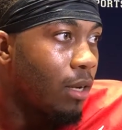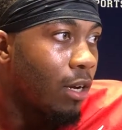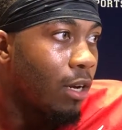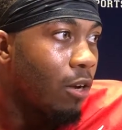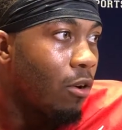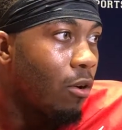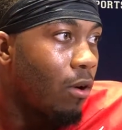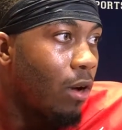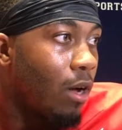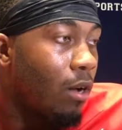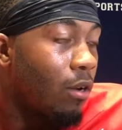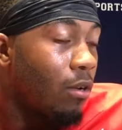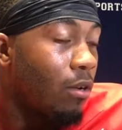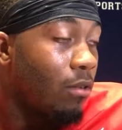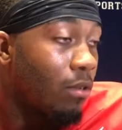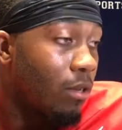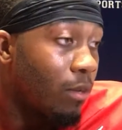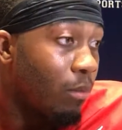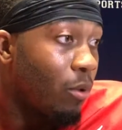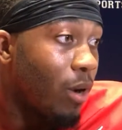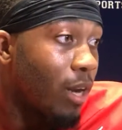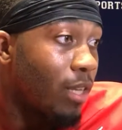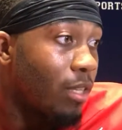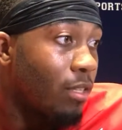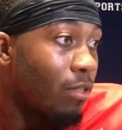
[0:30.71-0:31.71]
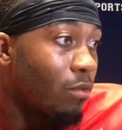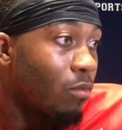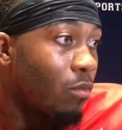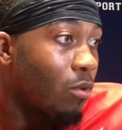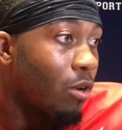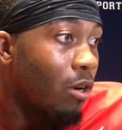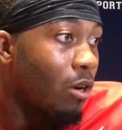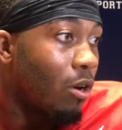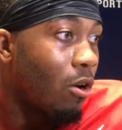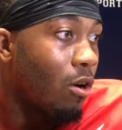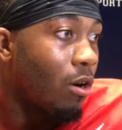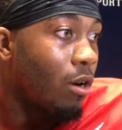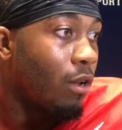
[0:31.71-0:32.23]
I go out and practice and
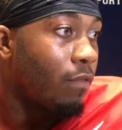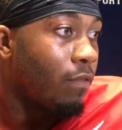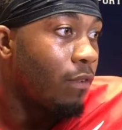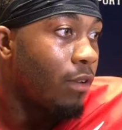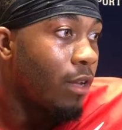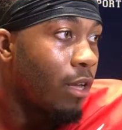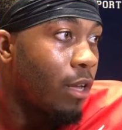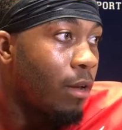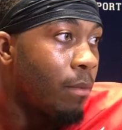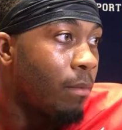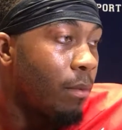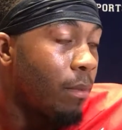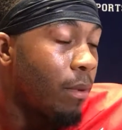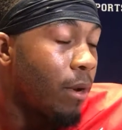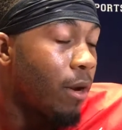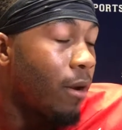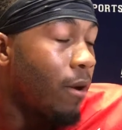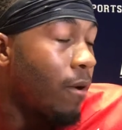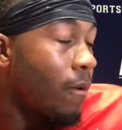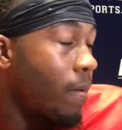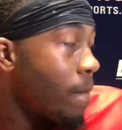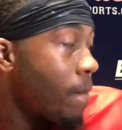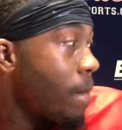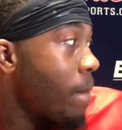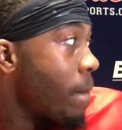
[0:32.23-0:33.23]
work hard every day and prepare.